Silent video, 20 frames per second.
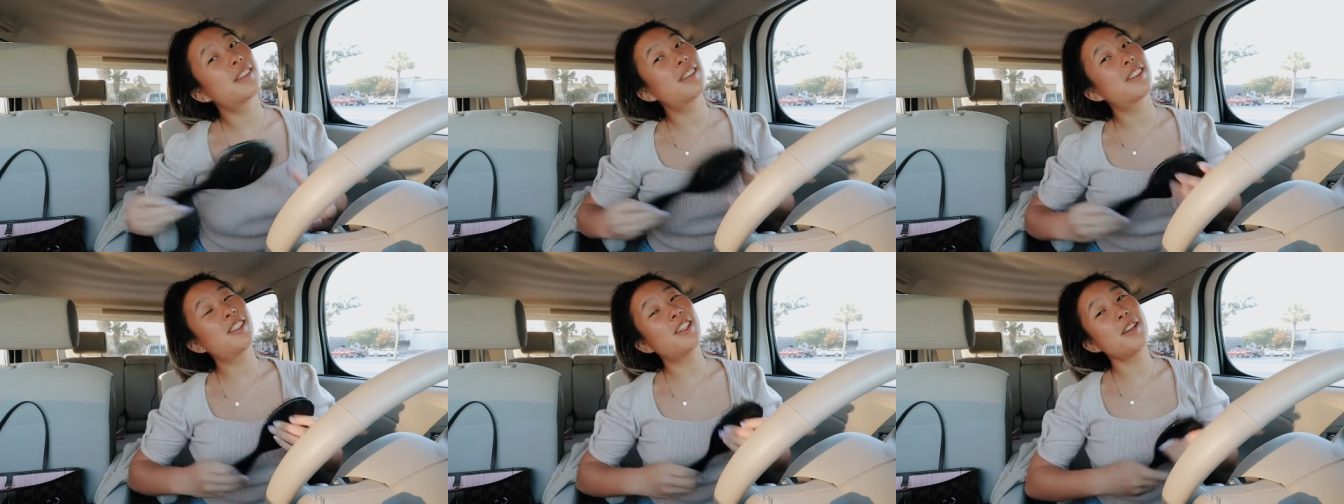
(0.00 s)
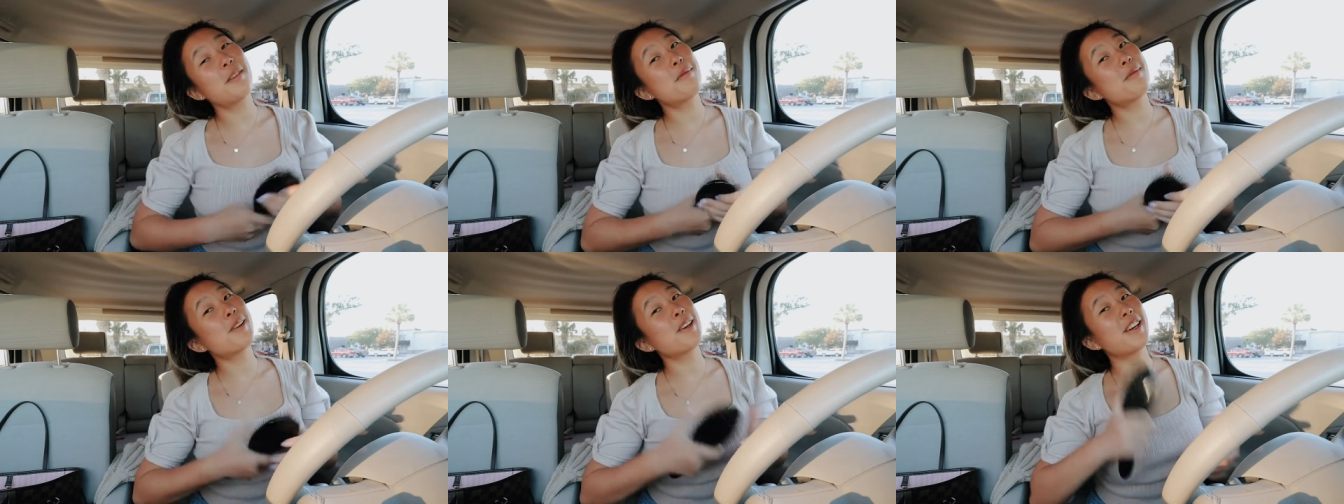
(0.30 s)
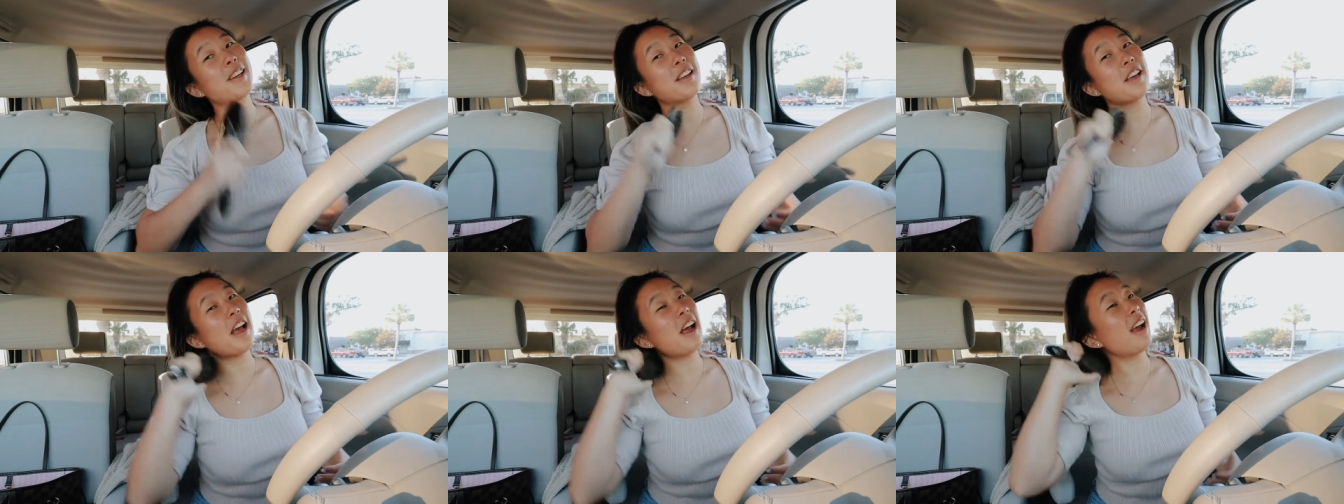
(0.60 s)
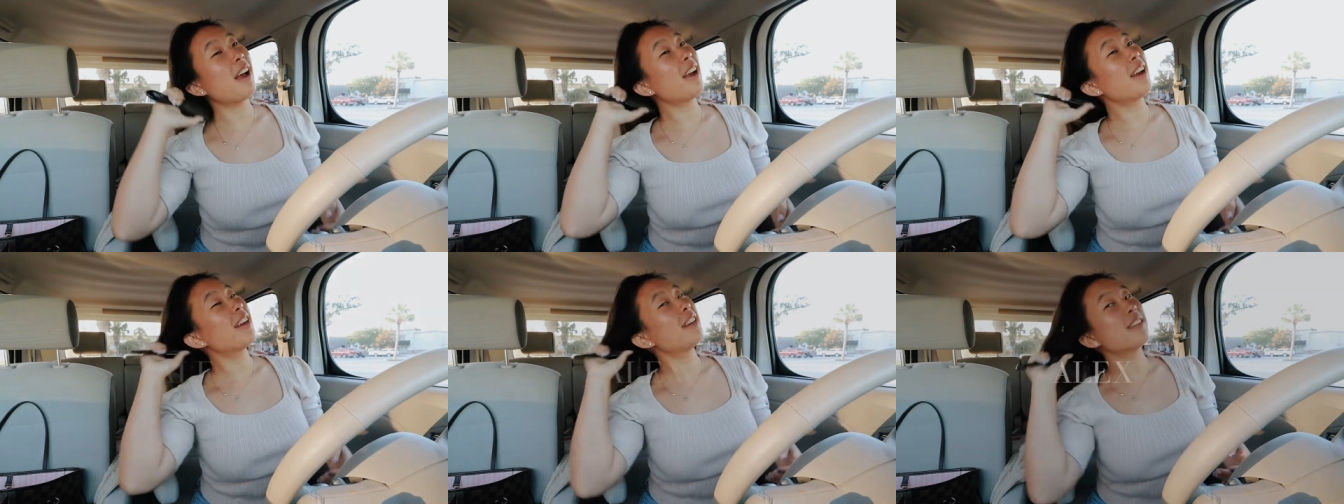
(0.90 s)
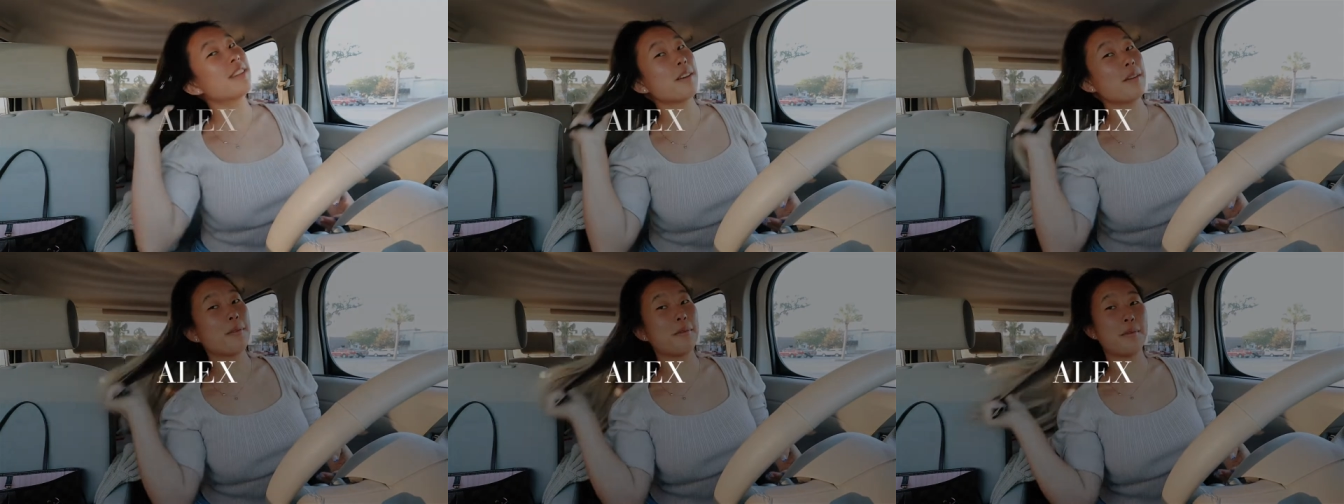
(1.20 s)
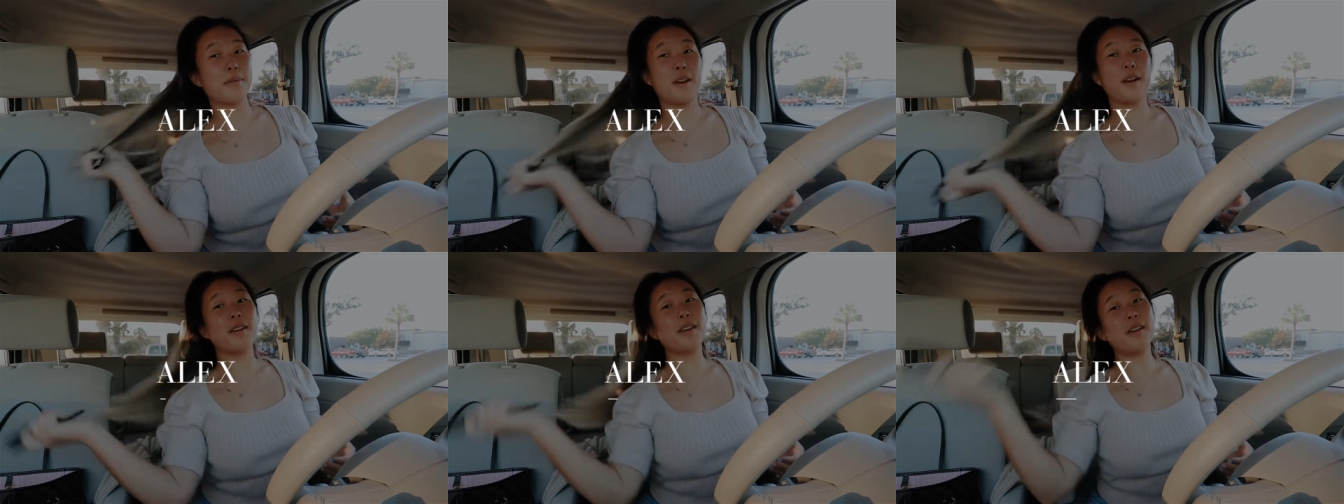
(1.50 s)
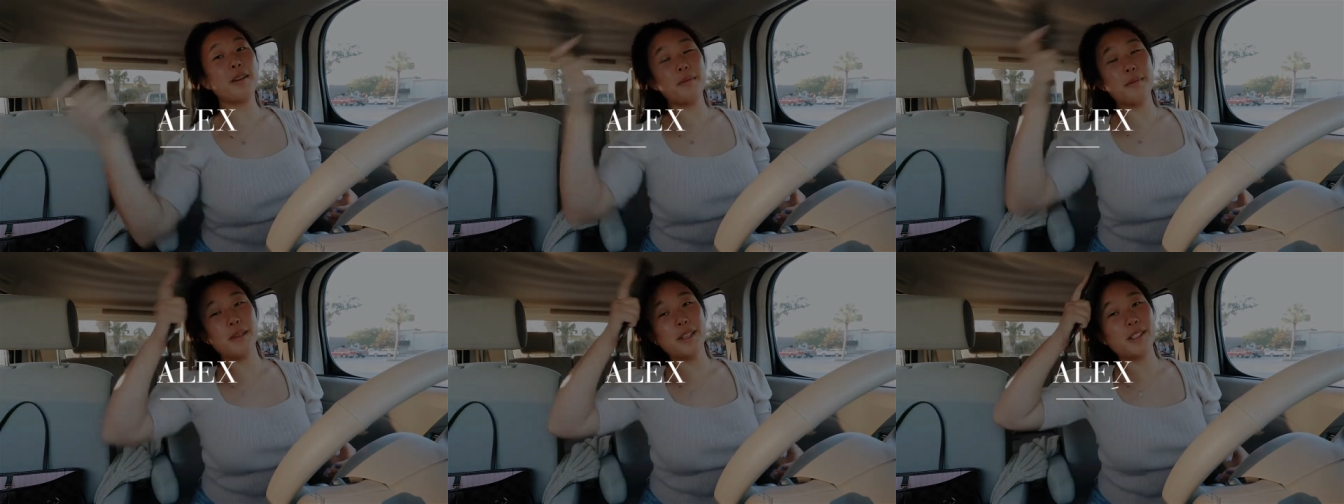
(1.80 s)
Good morning guys!
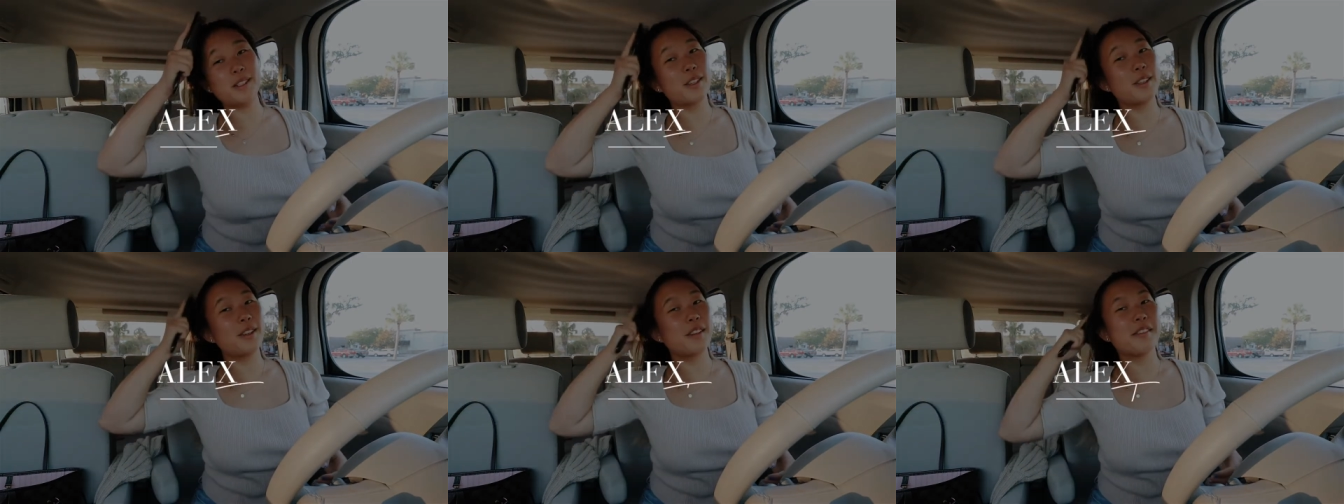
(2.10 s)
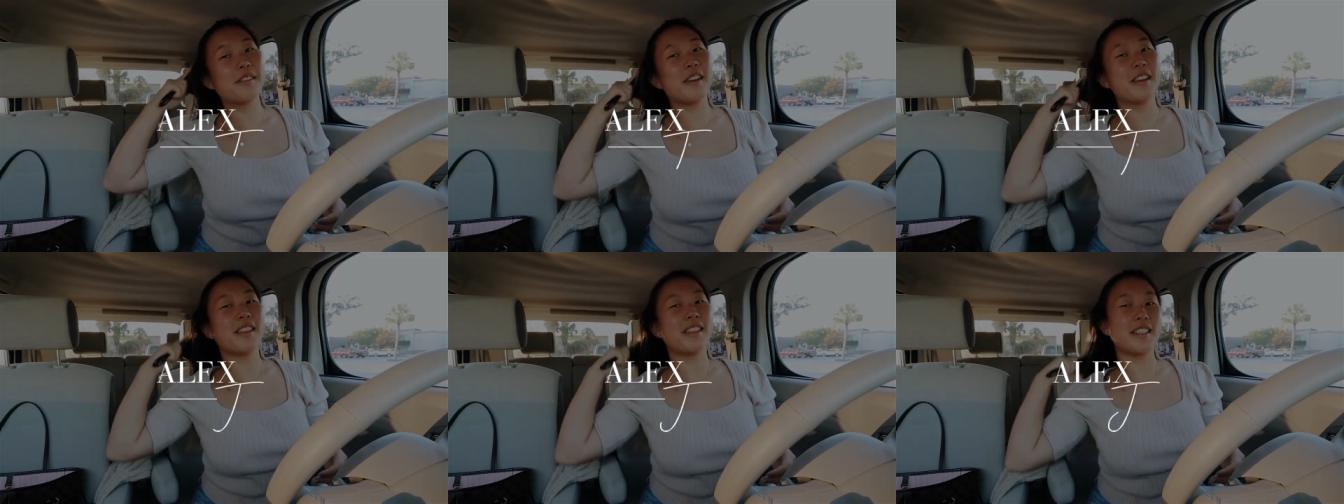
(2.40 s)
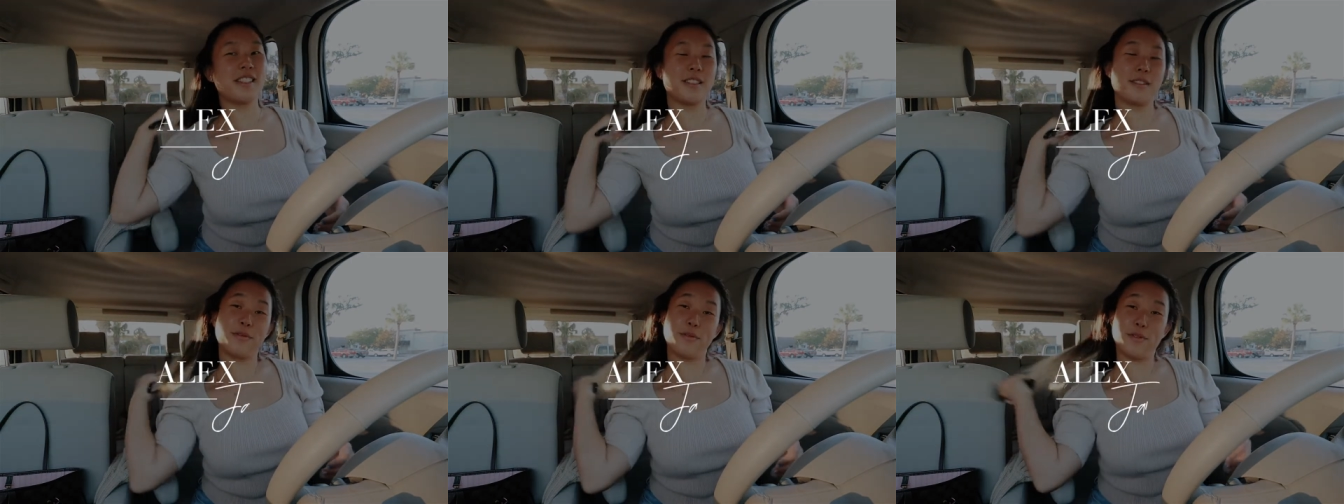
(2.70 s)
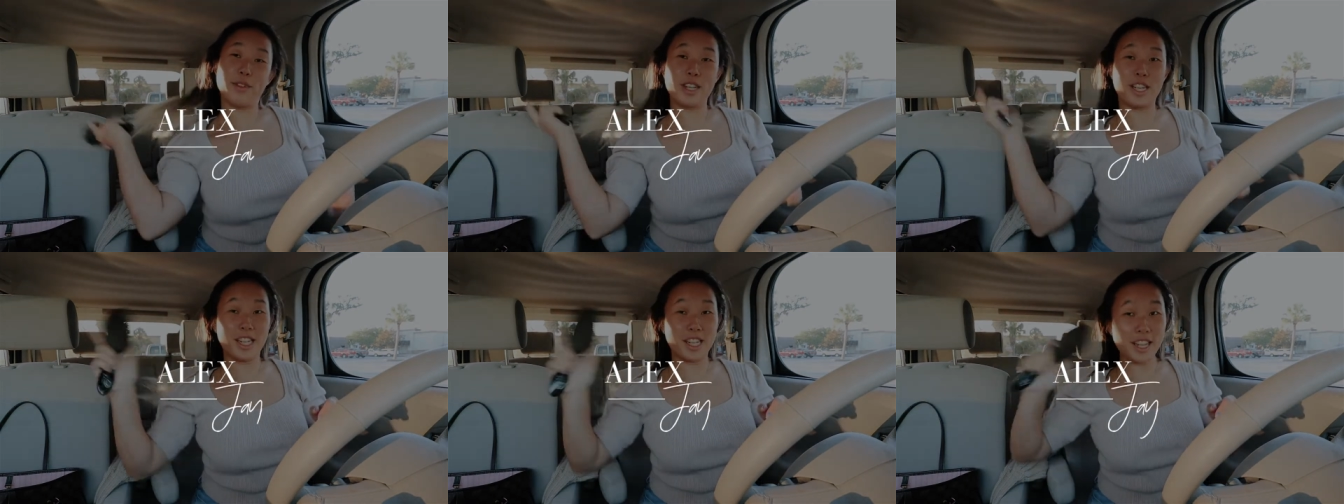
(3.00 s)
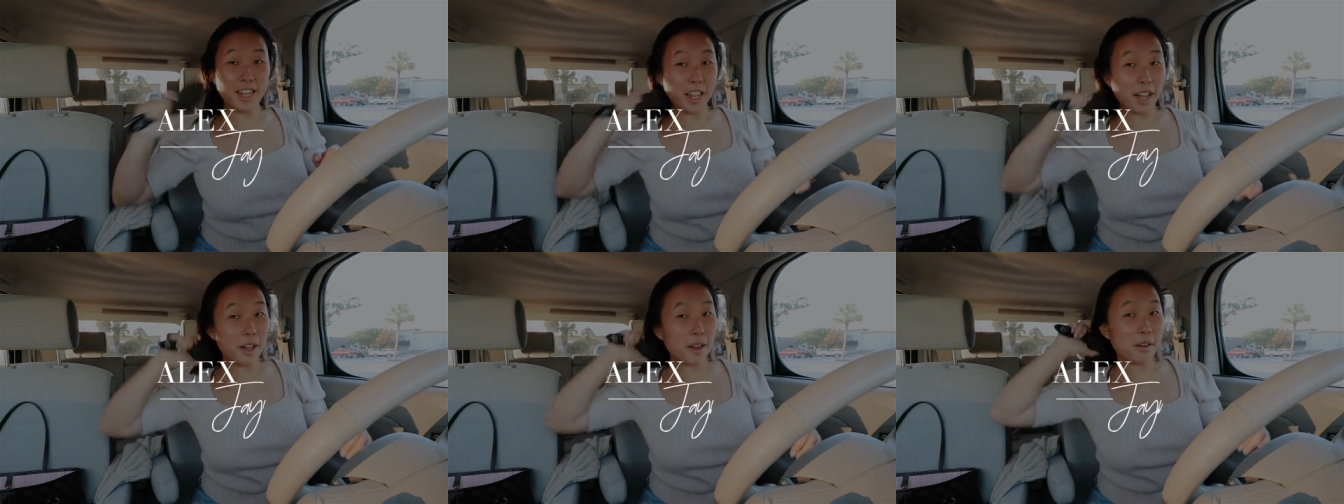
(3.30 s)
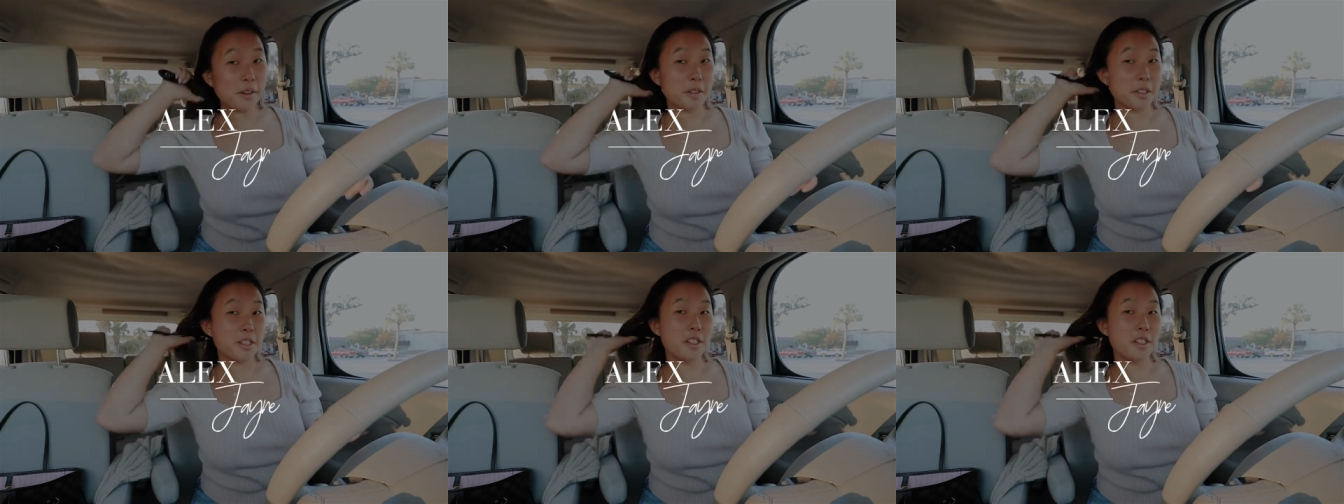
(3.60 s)
Welcome to this video,